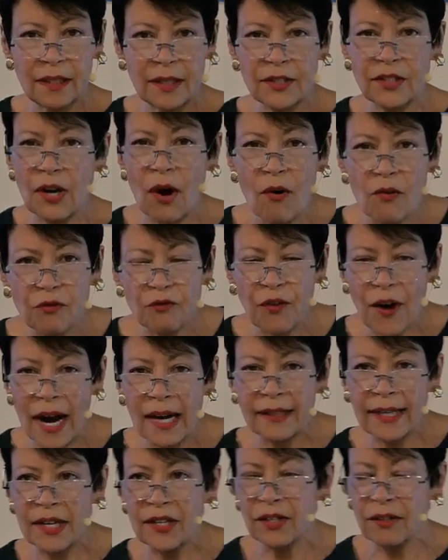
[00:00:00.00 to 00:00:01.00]
Don't
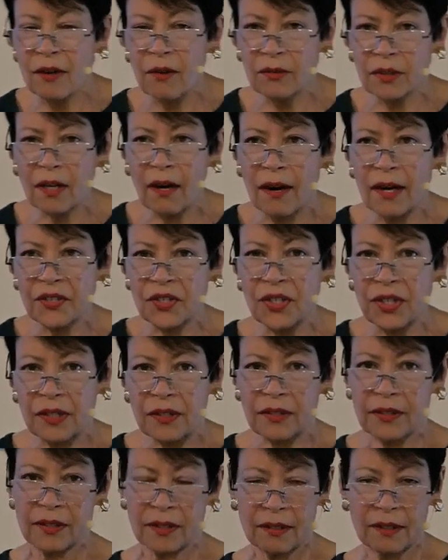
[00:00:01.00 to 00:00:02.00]
violate your own
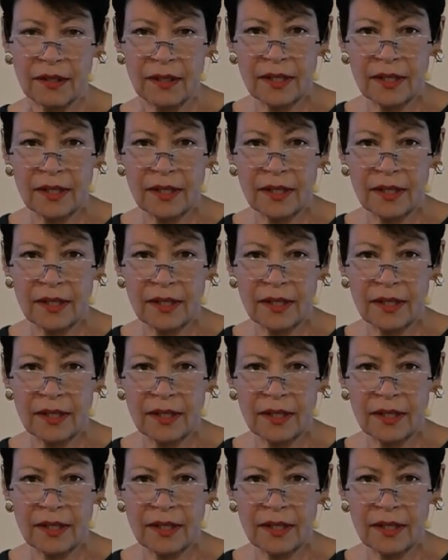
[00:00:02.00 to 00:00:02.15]
conscience.